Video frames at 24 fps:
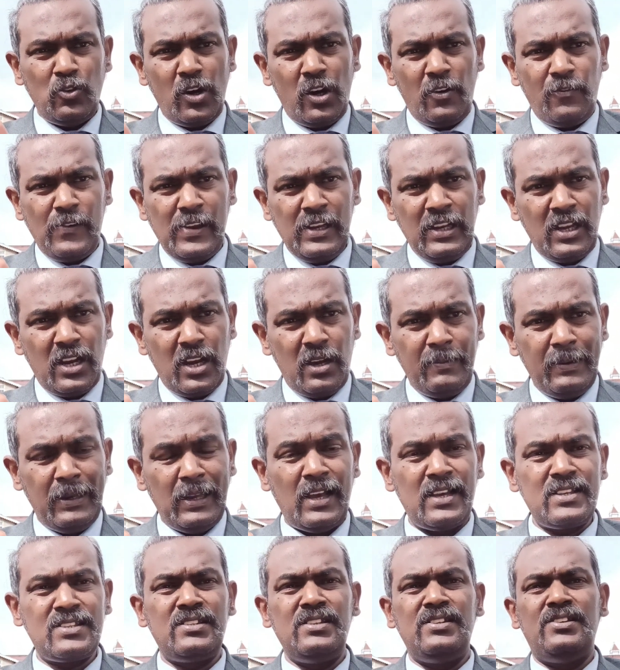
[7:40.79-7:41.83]
of income
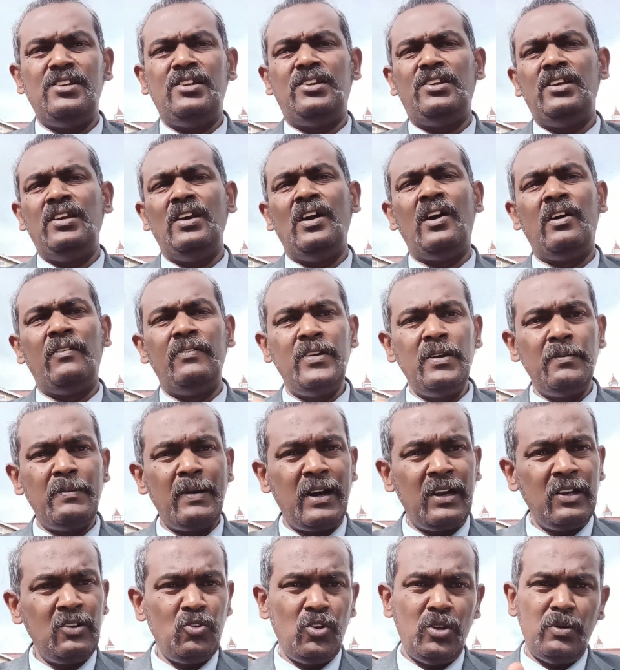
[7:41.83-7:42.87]
elasticity of
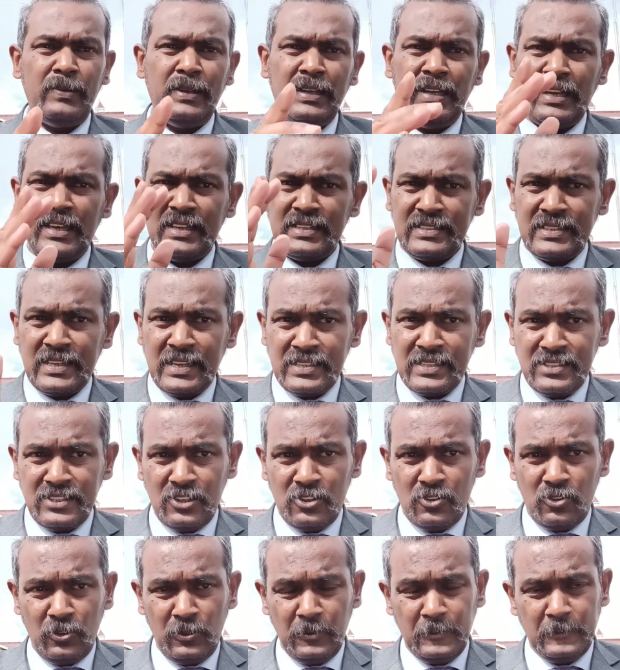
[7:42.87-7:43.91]
demand will be less than 0.